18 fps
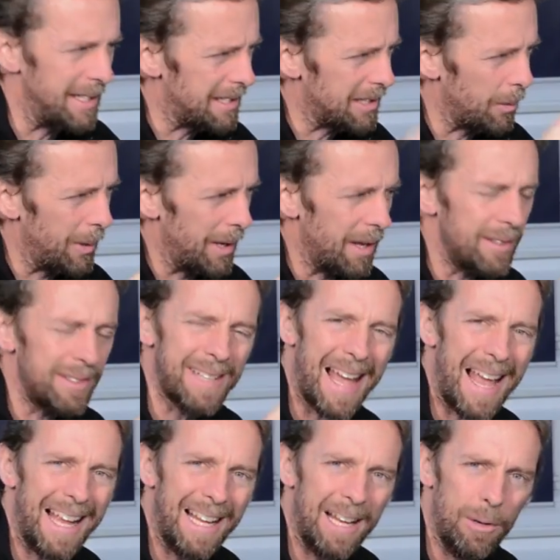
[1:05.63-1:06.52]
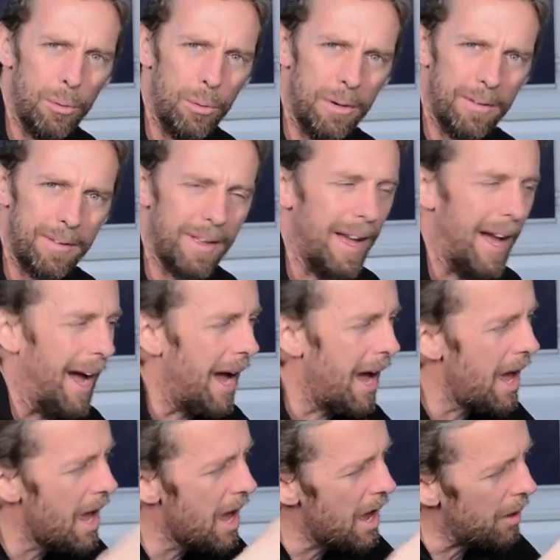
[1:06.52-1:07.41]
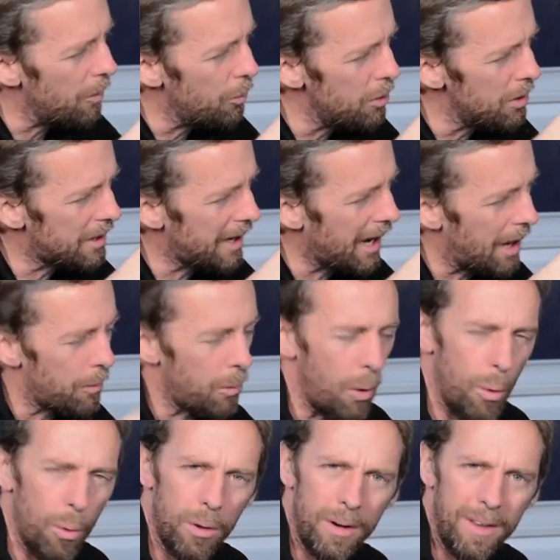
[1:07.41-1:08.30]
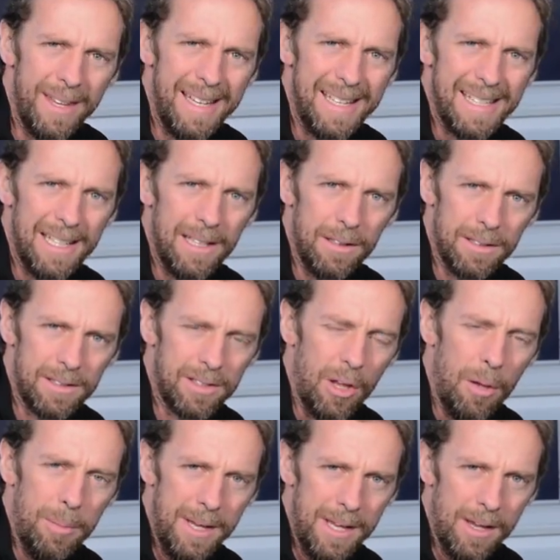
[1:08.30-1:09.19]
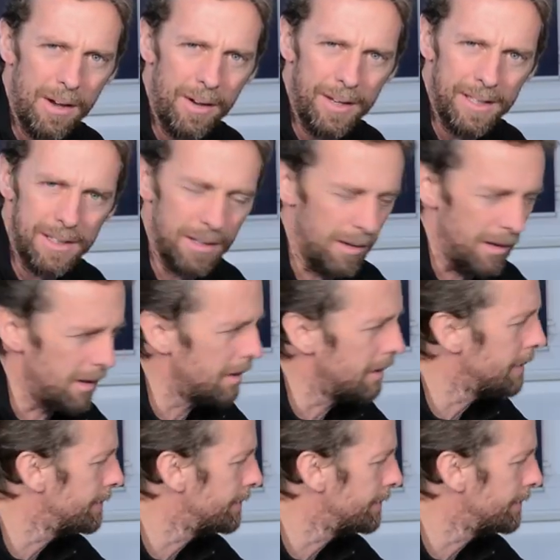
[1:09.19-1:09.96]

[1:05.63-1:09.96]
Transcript: So we'll untangle all of that and work out what all of these little stubby guys are.